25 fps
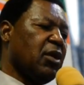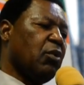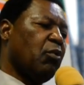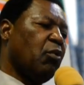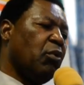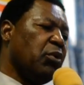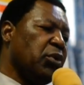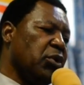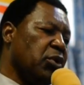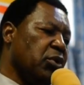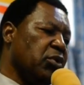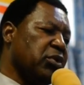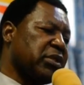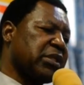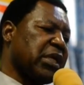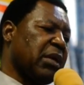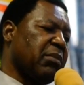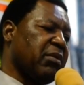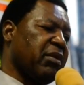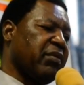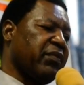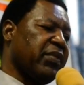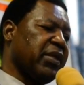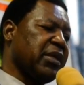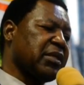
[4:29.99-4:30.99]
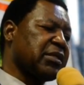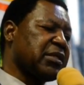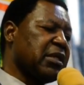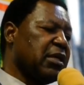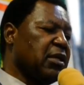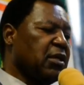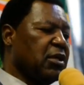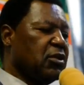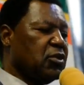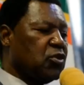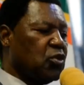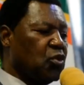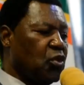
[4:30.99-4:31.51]
we use some of this
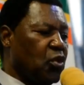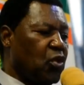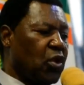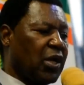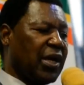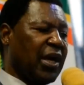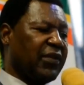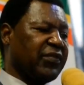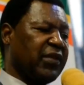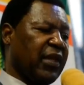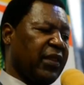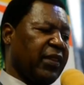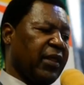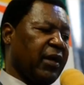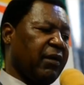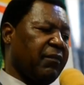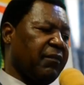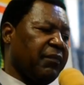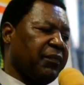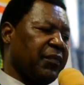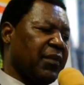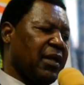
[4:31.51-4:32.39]
to look after them.